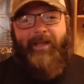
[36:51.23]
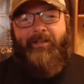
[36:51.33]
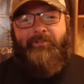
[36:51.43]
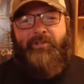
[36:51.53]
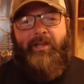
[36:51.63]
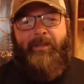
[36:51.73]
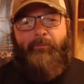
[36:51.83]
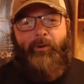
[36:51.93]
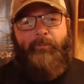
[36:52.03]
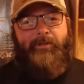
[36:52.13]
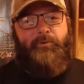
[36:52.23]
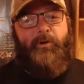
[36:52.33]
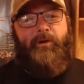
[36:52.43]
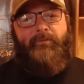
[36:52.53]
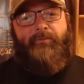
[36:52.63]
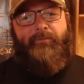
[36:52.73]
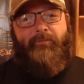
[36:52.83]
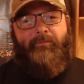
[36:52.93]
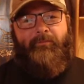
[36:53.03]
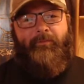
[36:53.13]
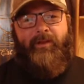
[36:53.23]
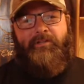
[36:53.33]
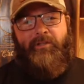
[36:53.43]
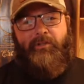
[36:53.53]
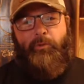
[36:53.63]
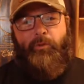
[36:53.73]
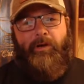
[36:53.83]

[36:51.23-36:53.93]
Kentucky Bourbon Trail finished the tour